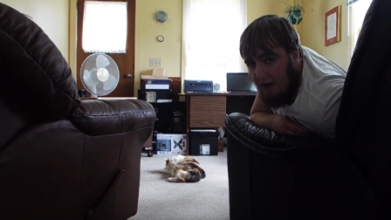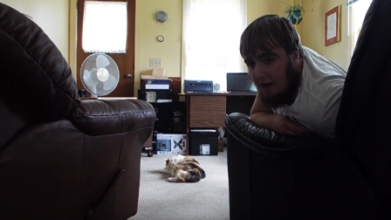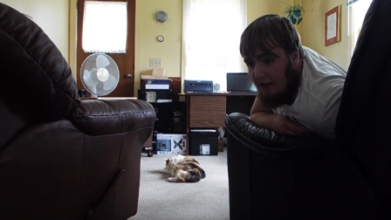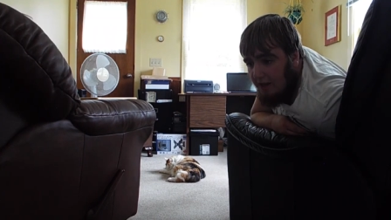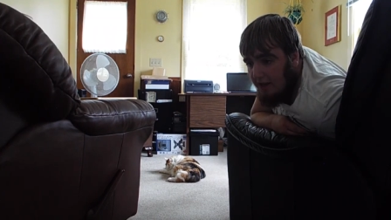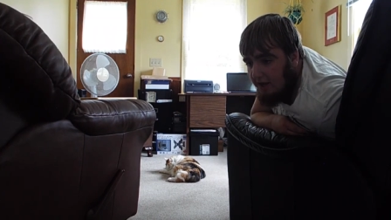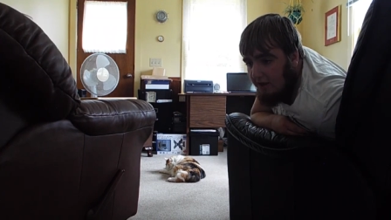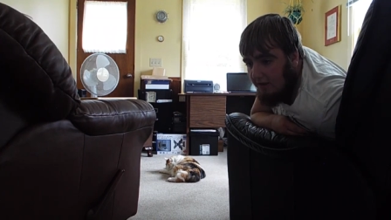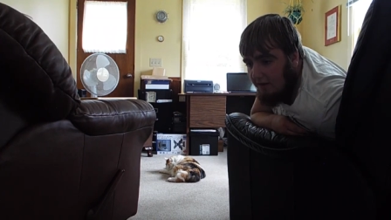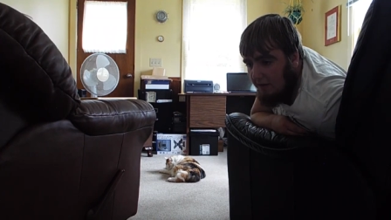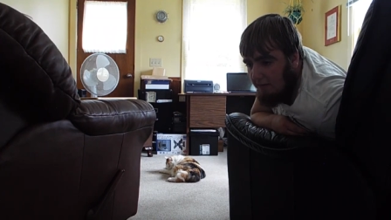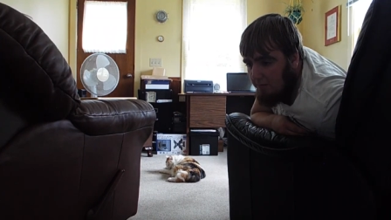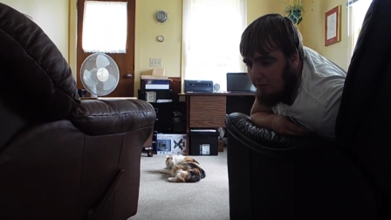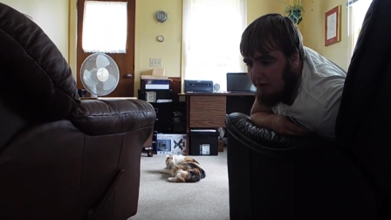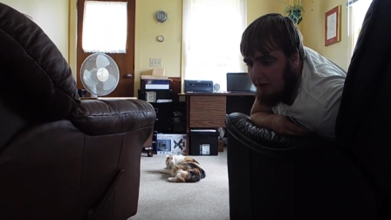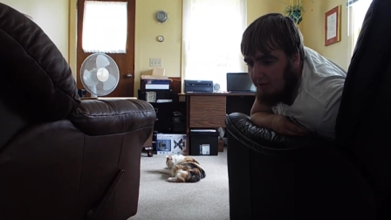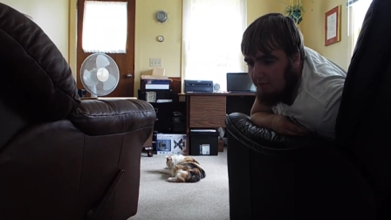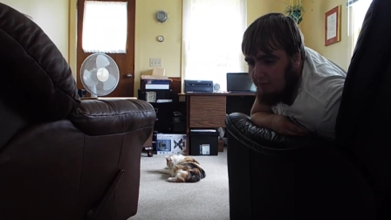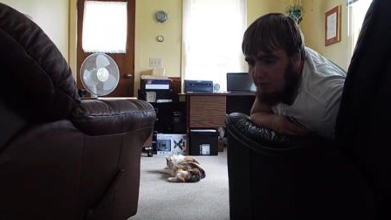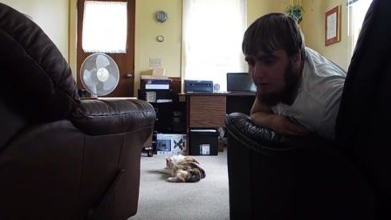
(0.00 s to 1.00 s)
and then summer
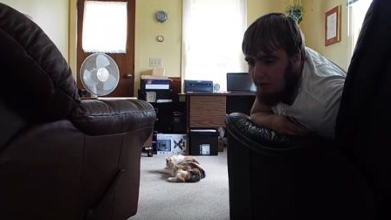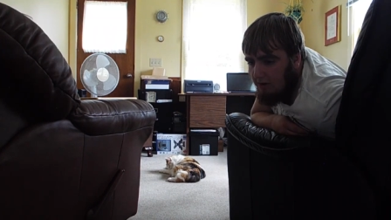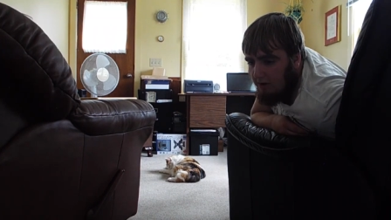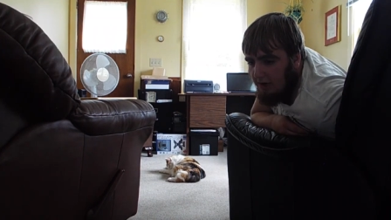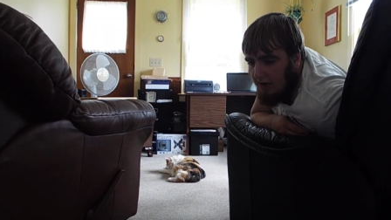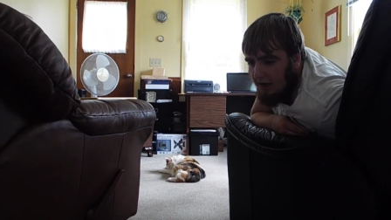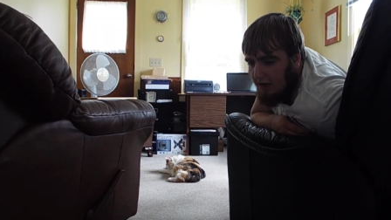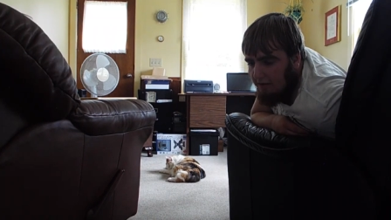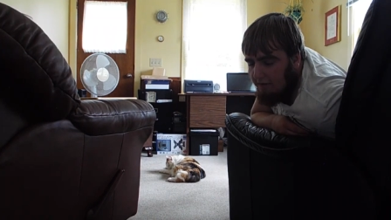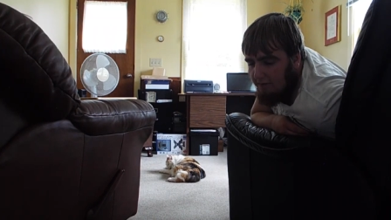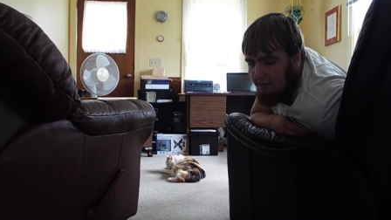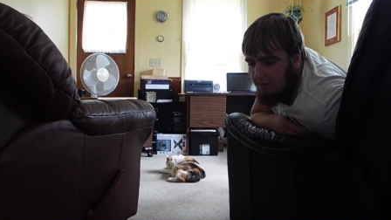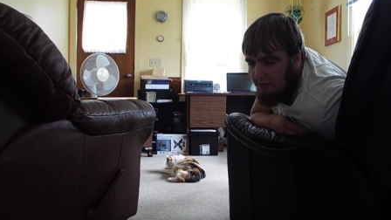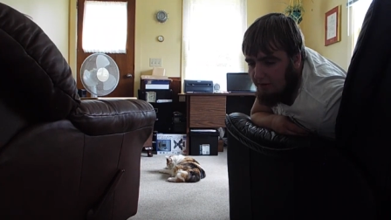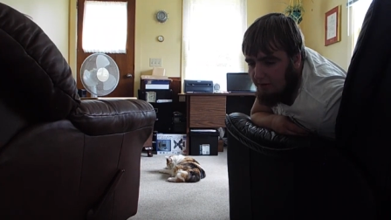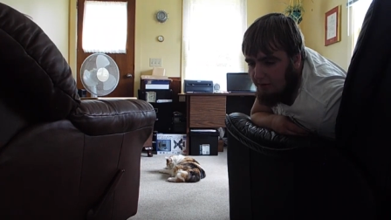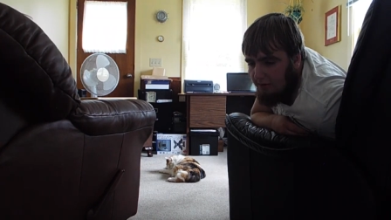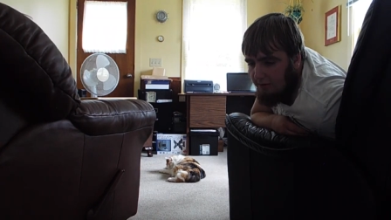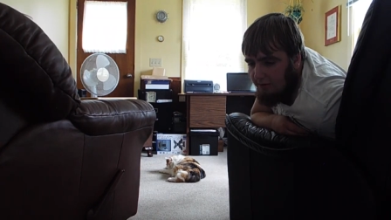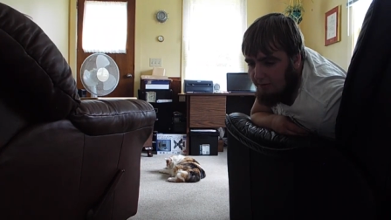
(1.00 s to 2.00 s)
came along and I
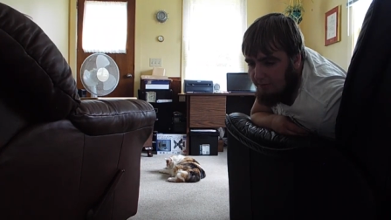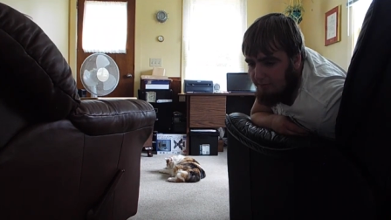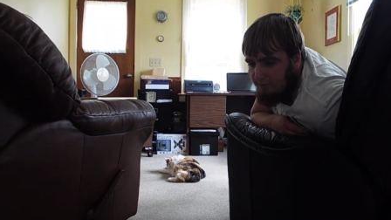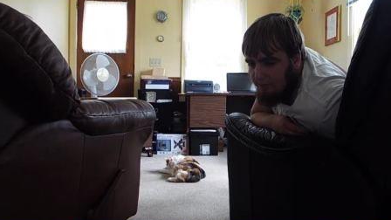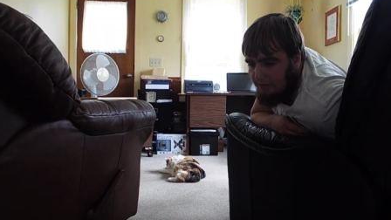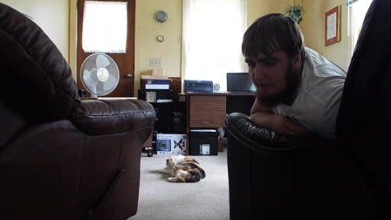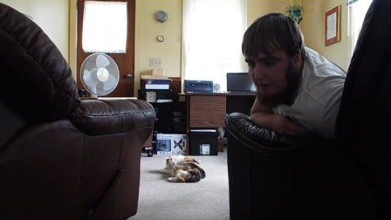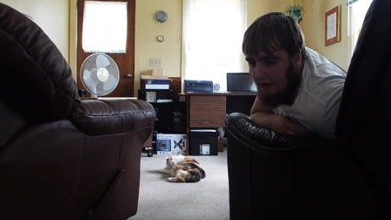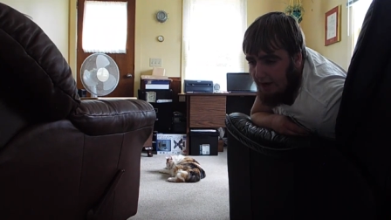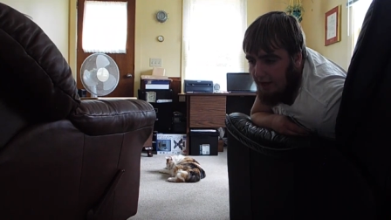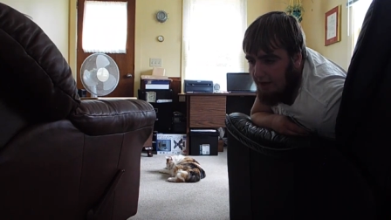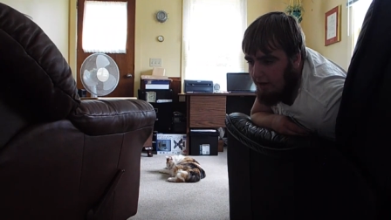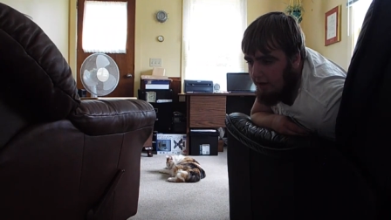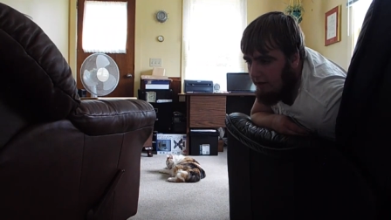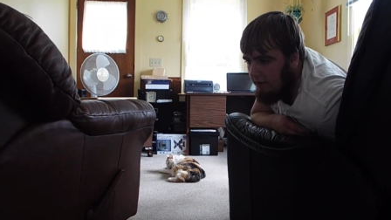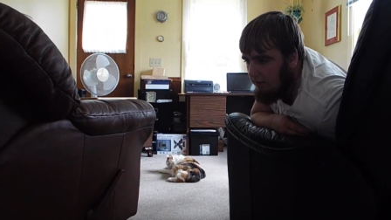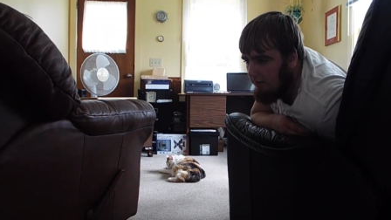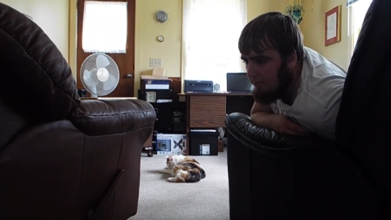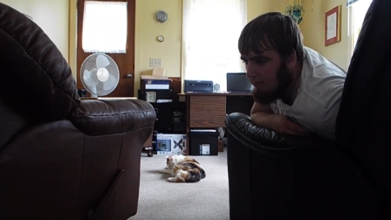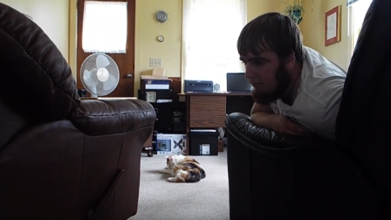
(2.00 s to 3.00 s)
feel dead
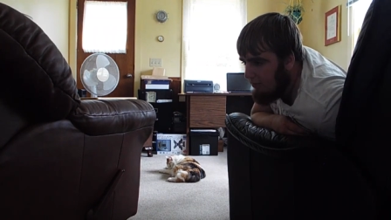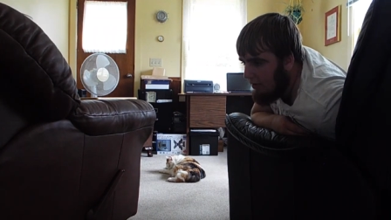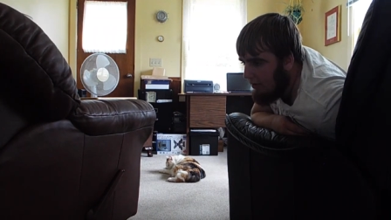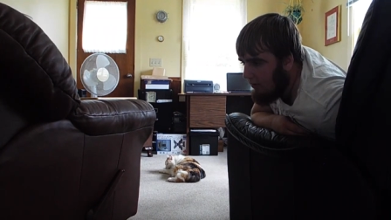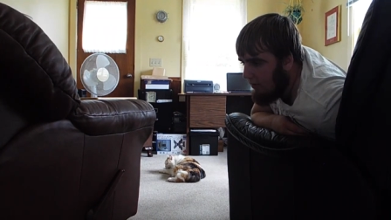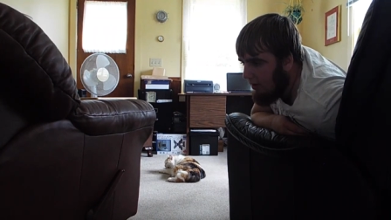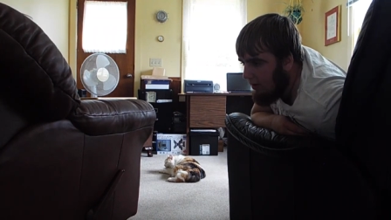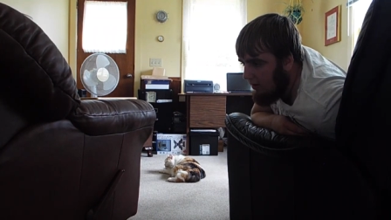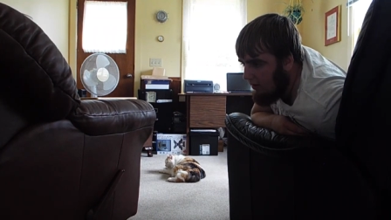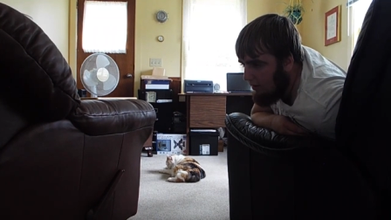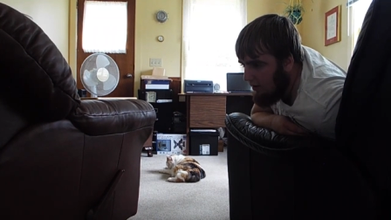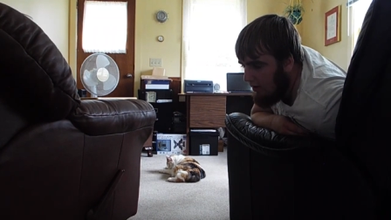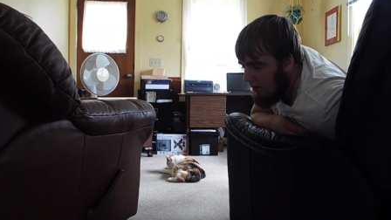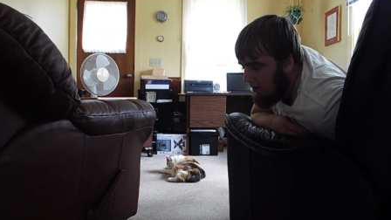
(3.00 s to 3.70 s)
pretty well.